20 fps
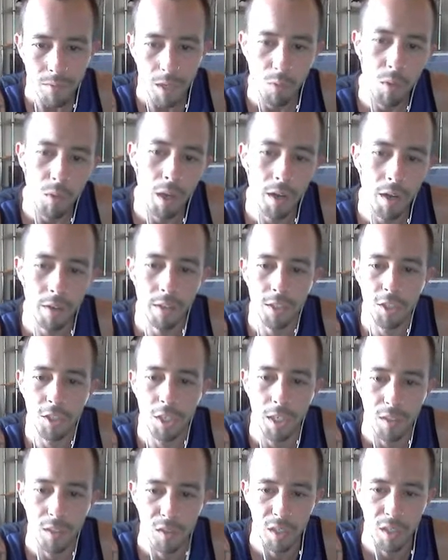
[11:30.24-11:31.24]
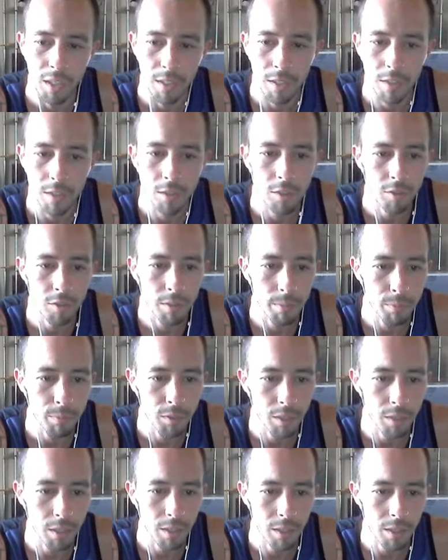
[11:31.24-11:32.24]
Well, I already changed it. In the
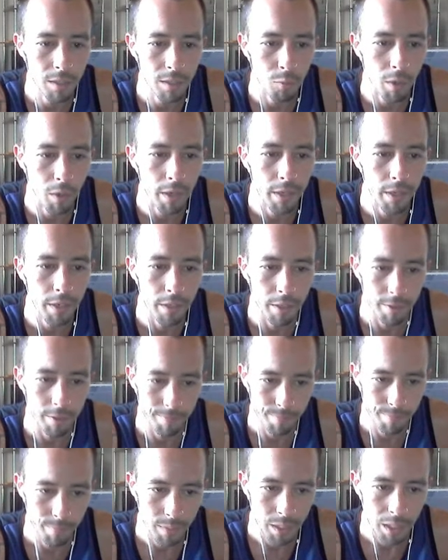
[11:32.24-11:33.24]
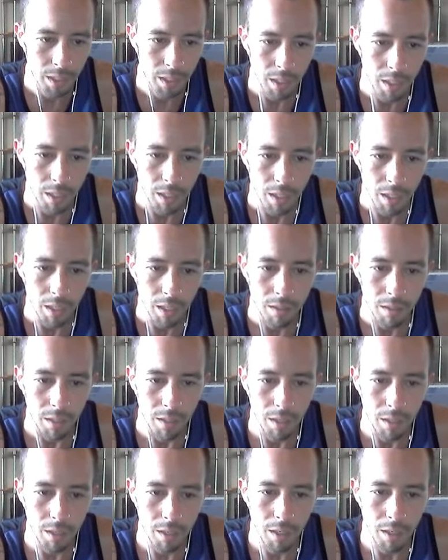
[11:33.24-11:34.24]
description right here,
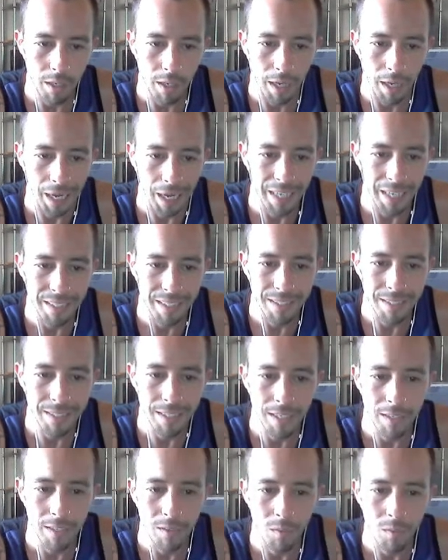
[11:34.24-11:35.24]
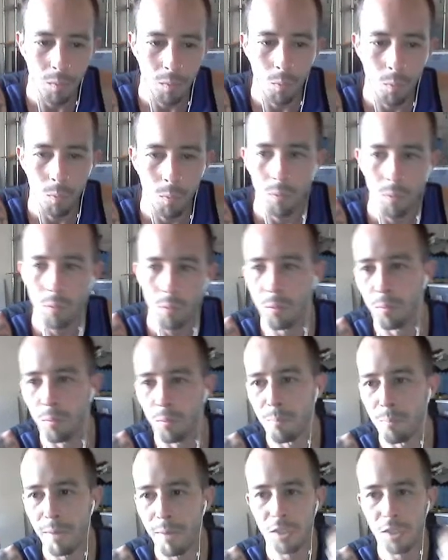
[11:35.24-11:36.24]
I didn't
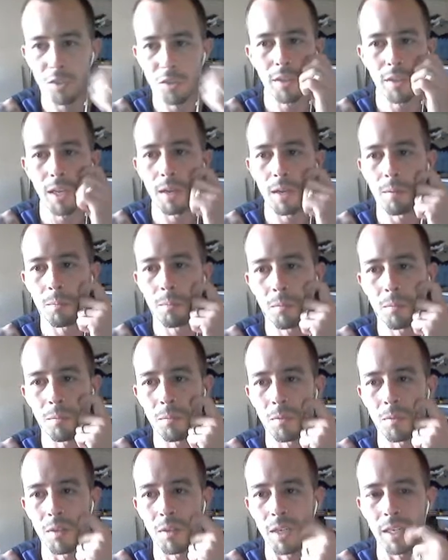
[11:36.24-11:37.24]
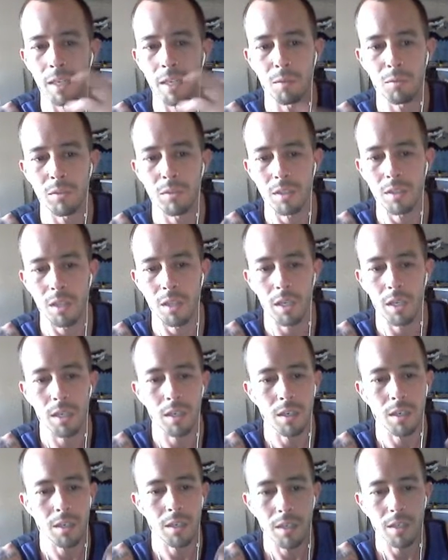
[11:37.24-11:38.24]
measure them. It was
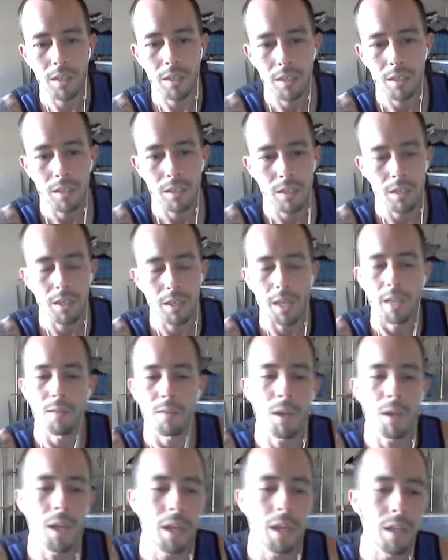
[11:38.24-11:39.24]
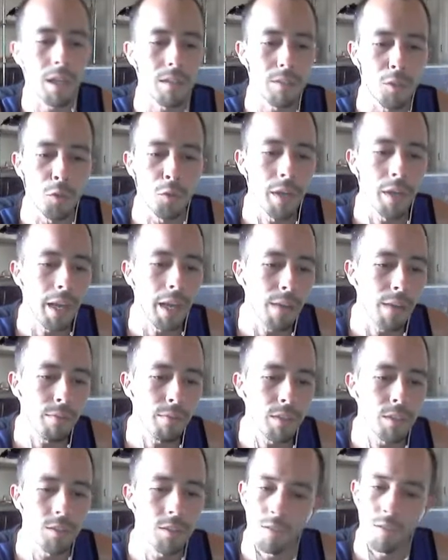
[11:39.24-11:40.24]
like 2.5
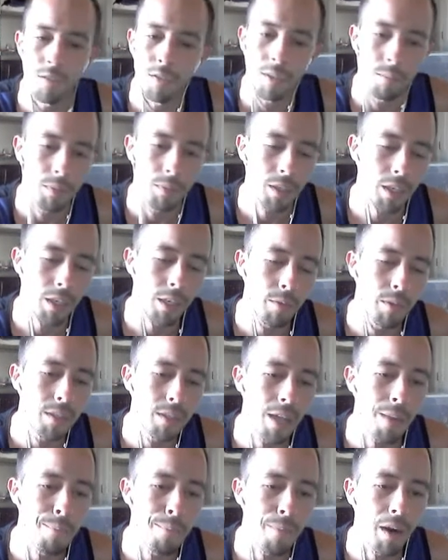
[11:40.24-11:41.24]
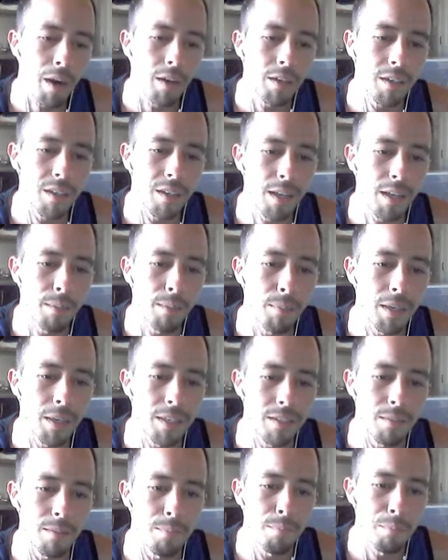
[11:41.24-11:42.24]
inches or something. Anyways, I marked them
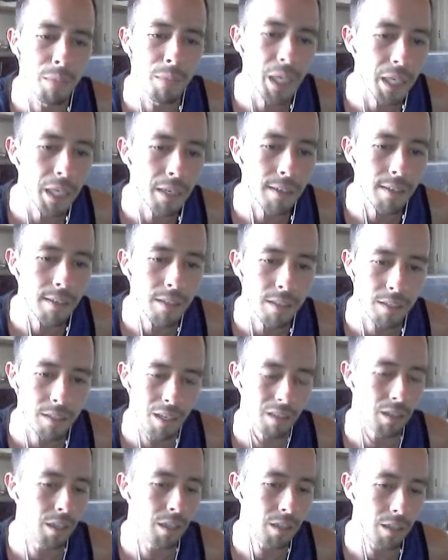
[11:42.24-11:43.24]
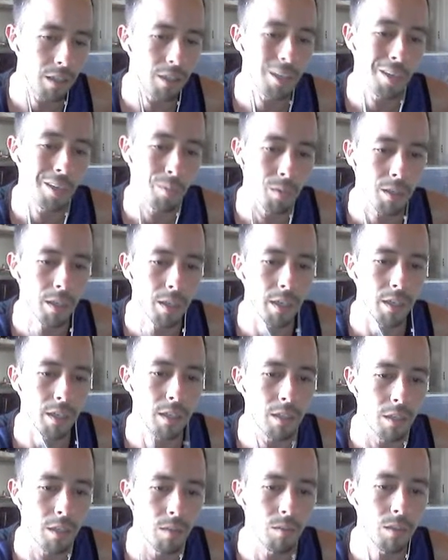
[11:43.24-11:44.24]
as a mid because I thought that they were like
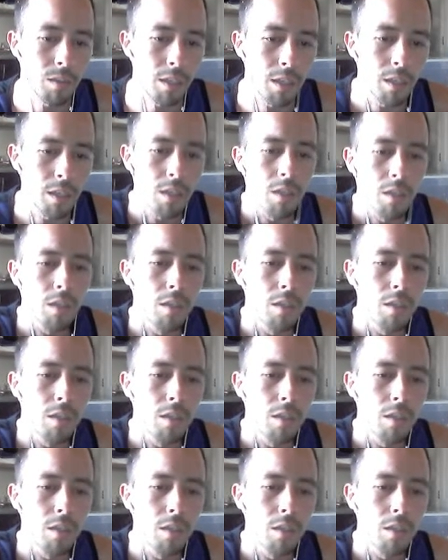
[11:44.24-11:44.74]
literally